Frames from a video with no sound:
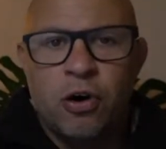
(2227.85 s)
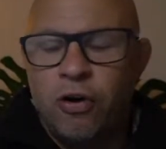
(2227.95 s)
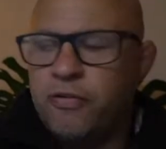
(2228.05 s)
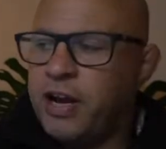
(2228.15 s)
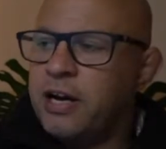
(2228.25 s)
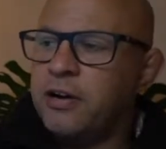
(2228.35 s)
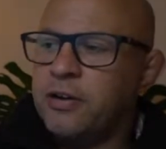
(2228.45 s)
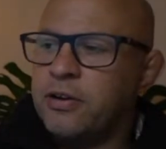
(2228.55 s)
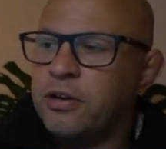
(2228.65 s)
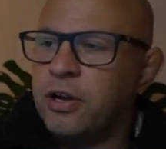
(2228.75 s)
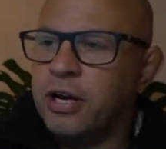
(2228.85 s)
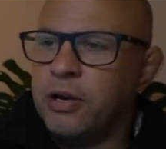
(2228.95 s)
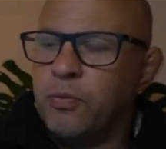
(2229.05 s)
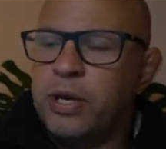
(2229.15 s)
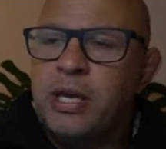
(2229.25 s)
of how like
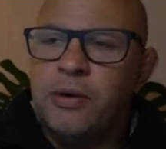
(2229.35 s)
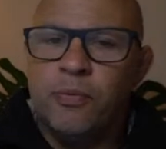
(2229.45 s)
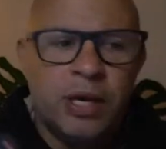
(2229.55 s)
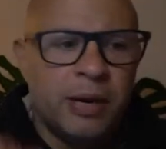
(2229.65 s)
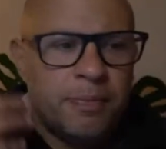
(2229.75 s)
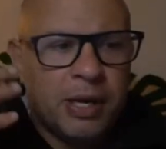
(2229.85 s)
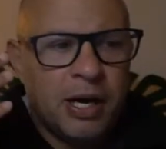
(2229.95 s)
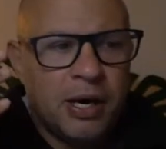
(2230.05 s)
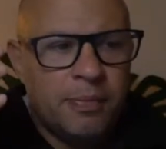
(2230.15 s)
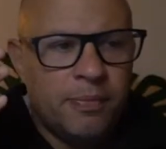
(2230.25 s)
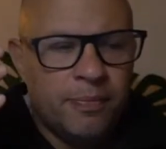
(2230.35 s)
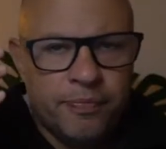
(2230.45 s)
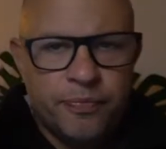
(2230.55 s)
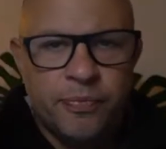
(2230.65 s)
we can become